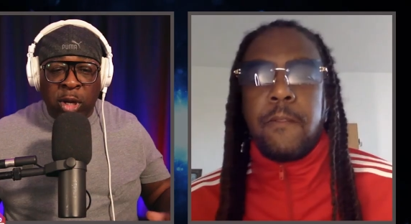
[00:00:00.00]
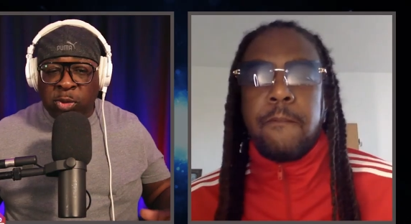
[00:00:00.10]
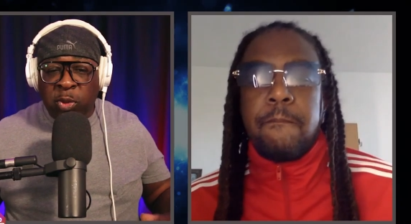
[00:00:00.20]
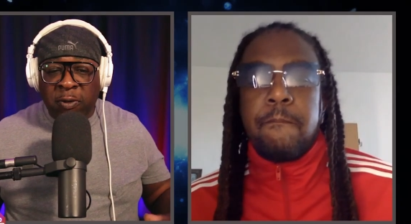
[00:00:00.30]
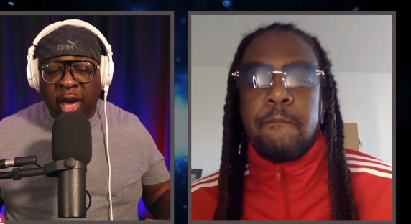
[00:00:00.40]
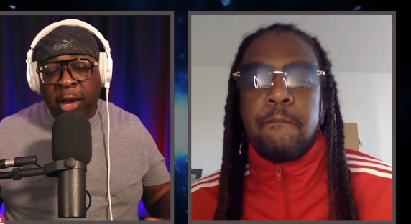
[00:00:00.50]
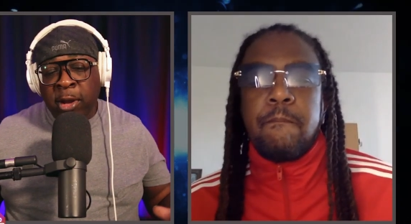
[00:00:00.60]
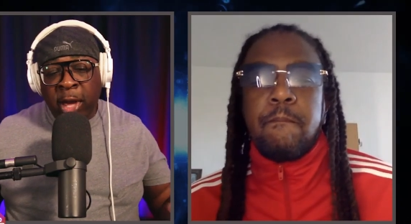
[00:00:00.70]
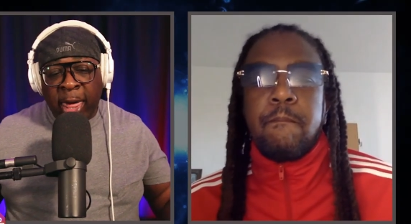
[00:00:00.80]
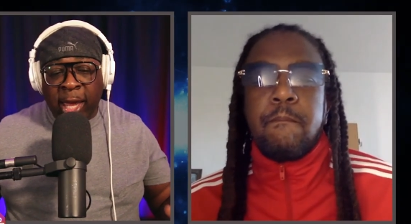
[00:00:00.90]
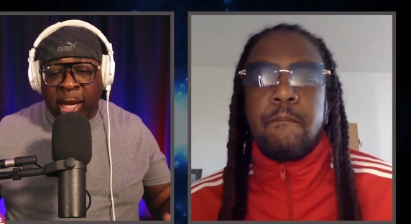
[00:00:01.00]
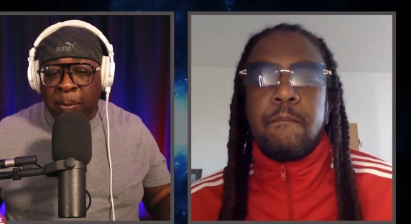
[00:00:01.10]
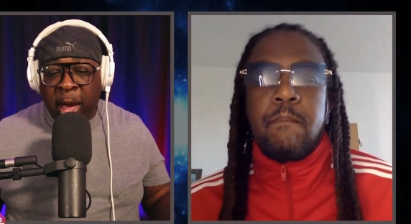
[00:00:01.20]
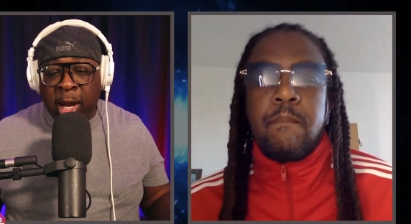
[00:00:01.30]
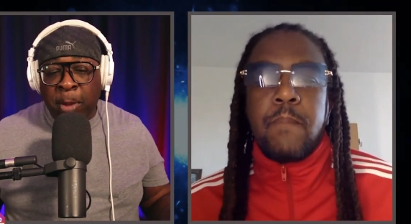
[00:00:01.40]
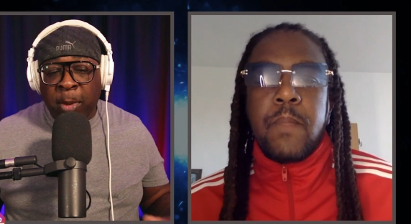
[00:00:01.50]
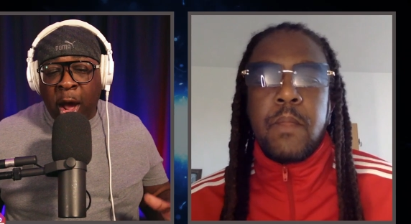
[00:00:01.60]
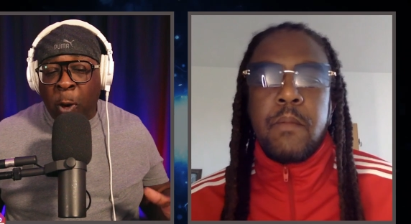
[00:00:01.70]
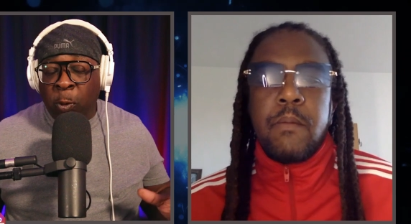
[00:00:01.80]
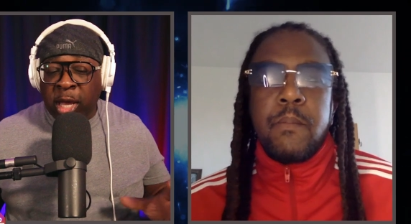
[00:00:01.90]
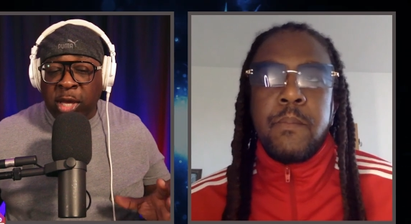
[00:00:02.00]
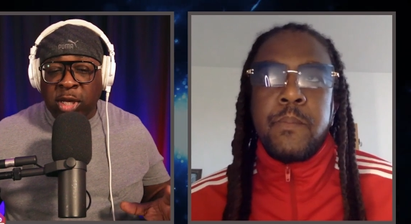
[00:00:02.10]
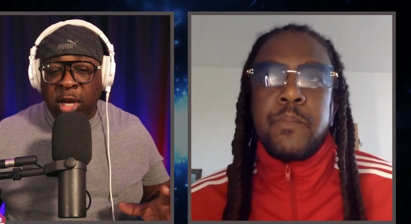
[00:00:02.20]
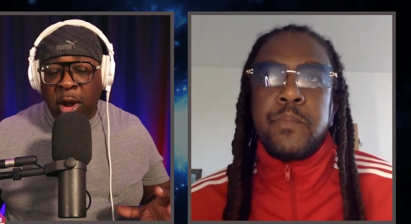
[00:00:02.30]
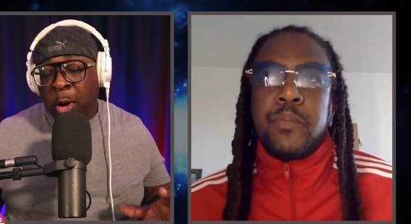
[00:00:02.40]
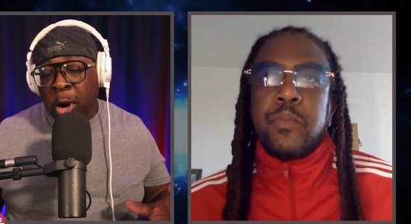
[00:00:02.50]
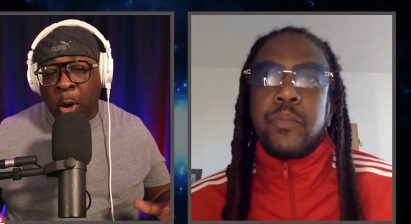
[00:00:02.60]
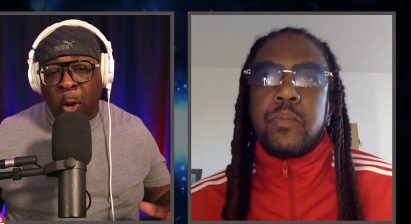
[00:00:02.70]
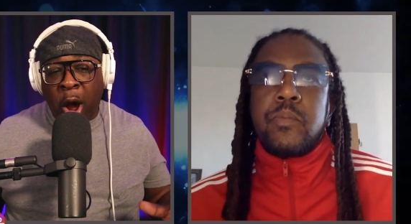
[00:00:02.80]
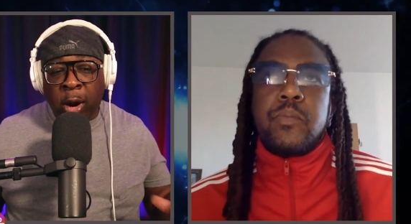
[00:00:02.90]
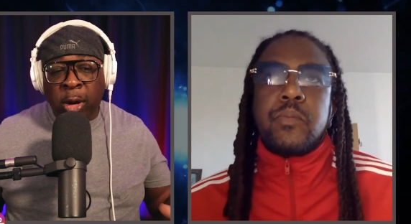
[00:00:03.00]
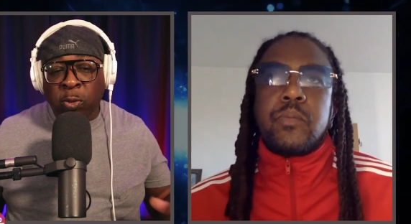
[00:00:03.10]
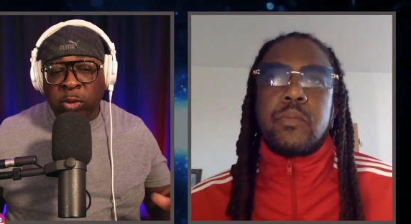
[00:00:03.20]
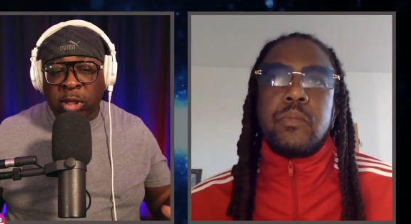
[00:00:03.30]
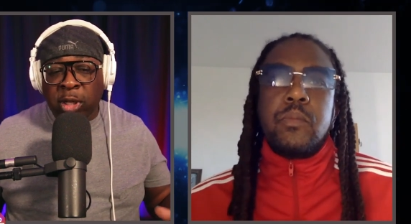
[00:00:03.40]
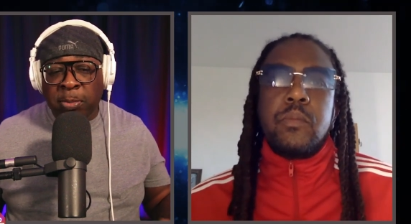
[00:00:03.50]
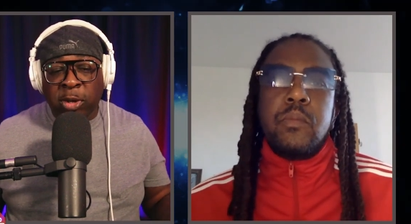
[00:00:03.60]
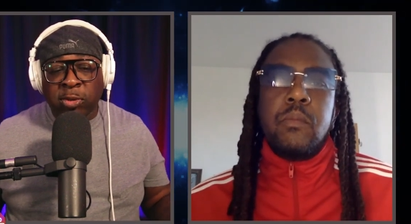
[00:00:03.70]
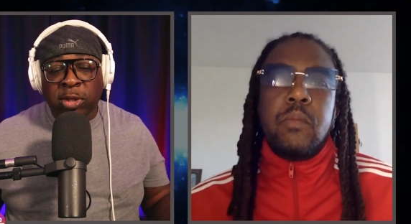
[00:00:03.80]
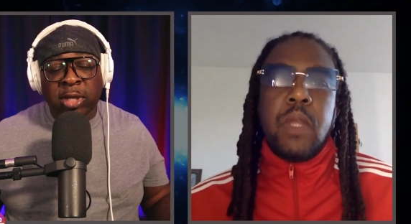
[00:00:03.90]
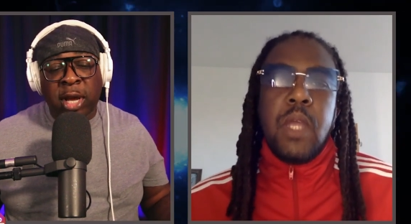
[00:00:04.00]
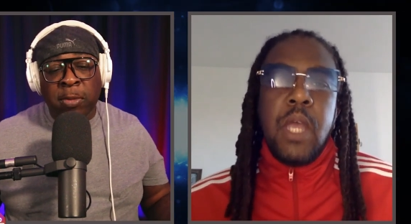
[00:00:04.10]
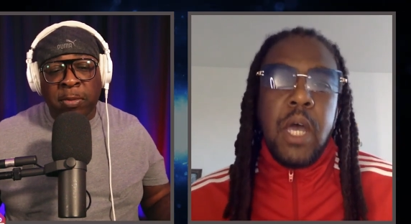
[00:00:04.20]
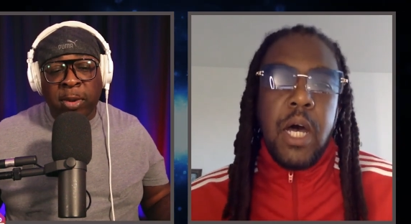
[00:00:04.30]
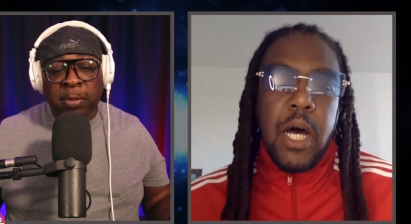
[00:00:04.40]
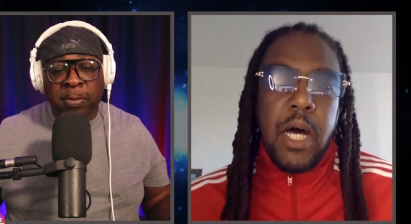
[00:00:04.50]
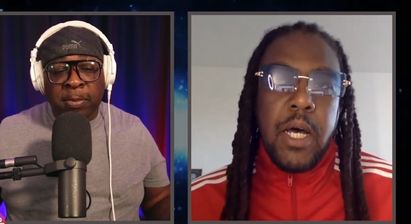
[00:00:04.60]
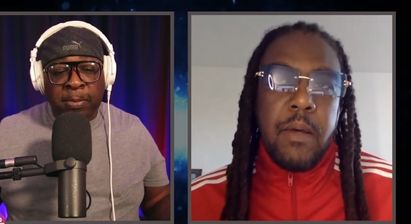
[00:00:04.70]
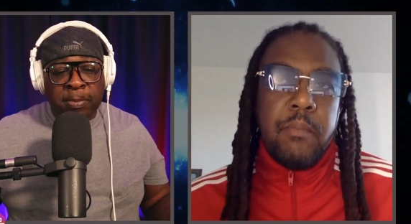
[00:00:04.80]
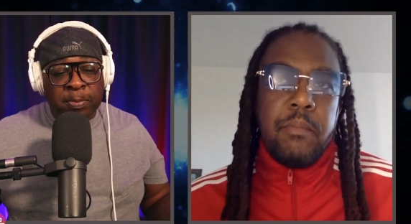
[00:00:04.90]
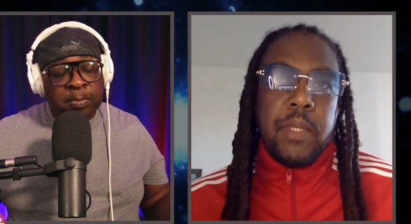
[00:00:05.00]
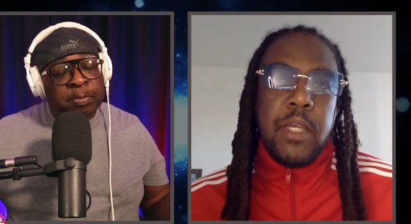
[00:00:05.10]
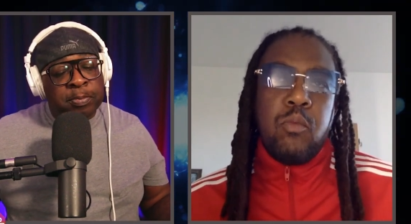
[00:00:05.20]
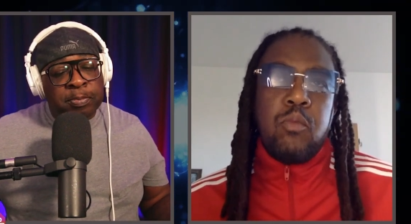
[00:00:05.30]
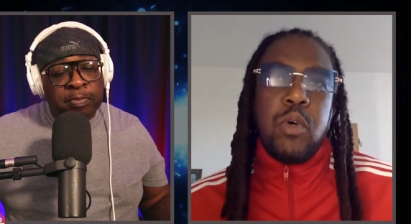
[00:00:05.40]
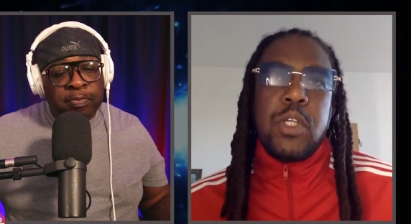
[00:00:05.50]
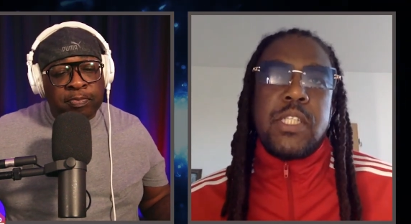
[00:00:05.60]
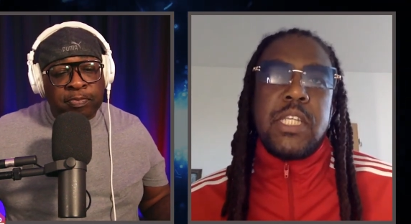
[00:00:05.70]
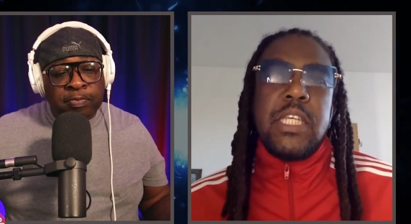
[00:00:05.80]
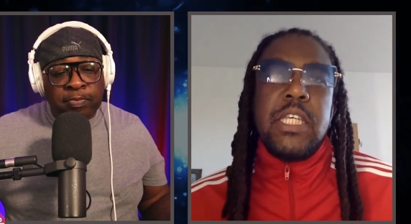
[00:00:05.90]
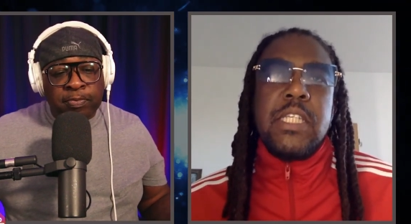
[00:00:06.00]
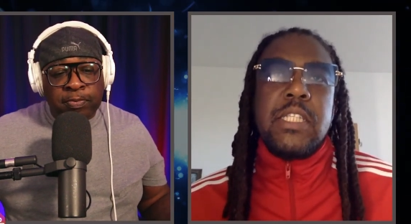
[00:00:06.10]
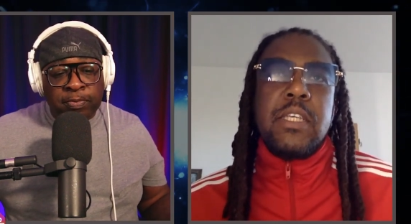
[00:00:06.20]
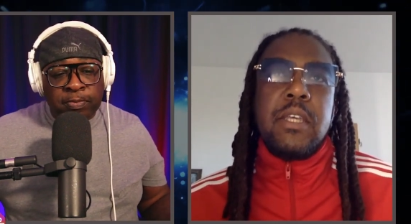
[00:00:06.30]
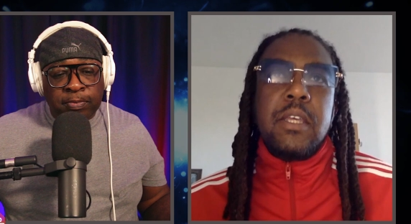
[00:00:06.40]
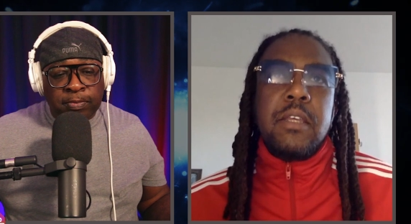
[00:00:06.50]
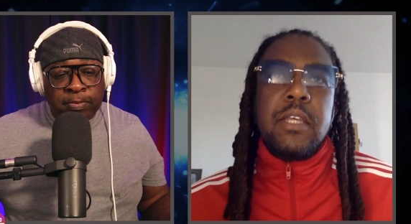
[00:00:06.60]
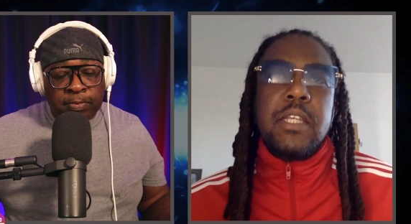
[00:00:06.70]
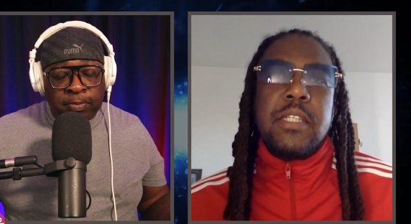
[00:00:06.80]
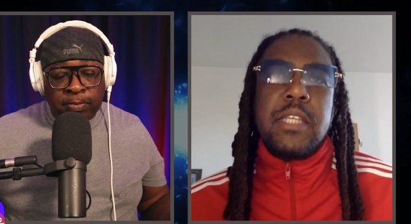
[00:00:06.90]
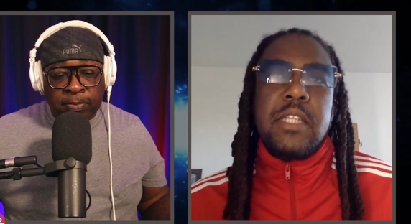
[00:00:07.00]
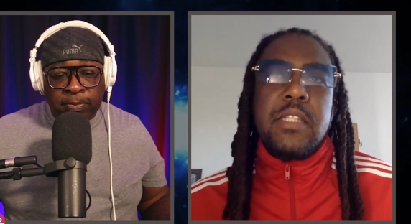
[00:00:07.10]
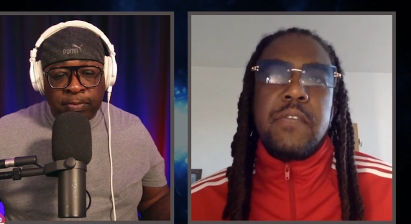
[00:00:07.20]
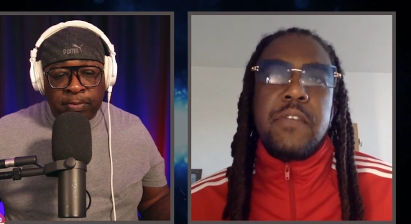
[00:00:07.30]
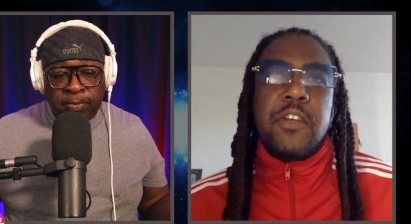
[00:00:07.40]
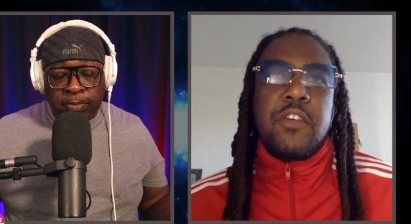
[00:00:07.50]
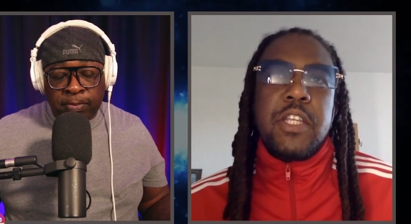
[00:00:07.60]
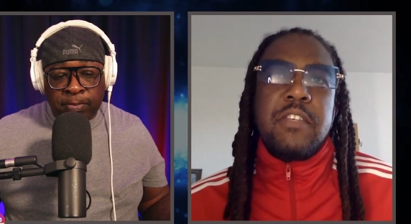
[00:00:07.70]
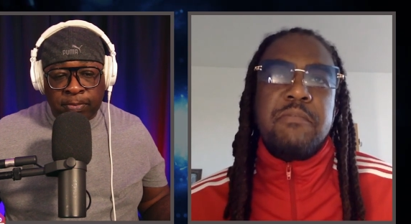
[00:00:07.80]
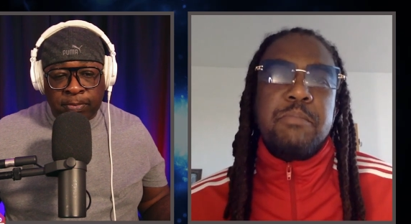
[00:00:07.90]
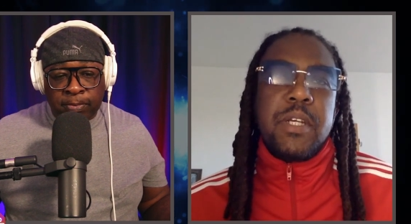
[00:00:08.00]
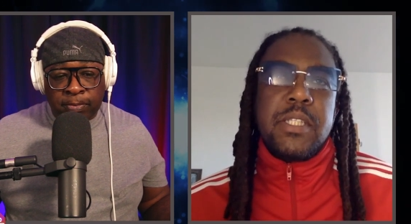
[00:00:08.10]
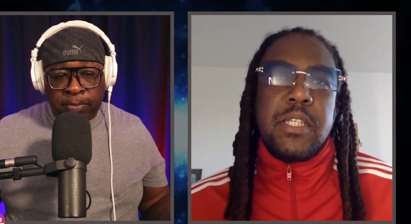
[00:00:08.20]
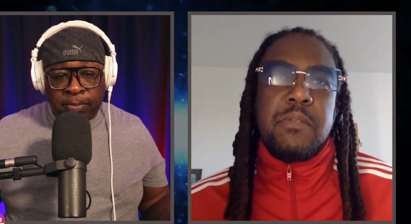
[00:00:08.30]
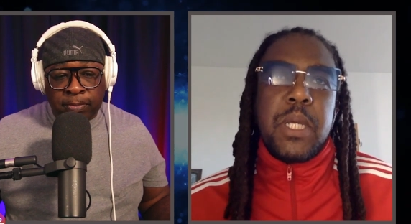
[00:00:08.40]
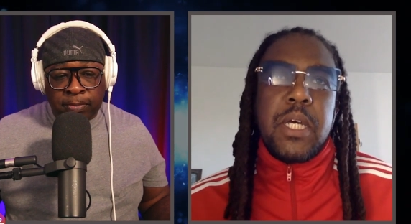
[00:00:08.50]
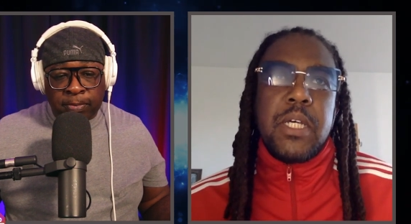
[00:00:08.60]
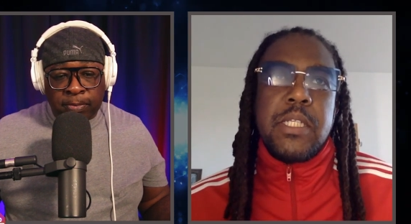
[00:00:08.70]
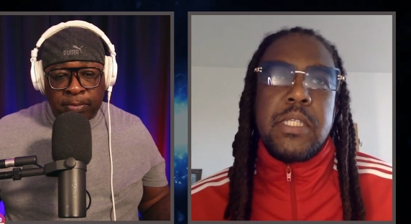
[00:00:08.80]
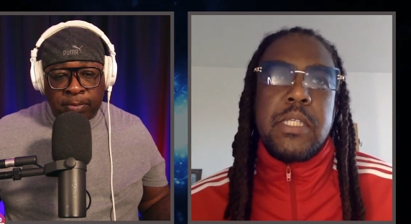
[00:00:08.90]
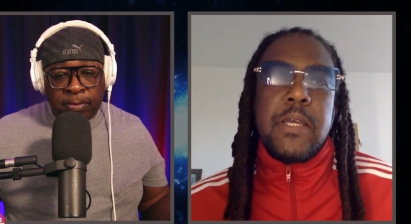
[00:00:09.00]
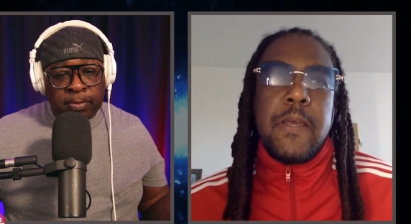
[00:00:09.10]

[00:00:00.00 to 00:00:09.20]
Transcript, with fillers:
Speaker 1: years we've had in the pandemic? How easy or how hard was it to produce this album?
Speaker 2: Um, it was easy in the sense of the creative process because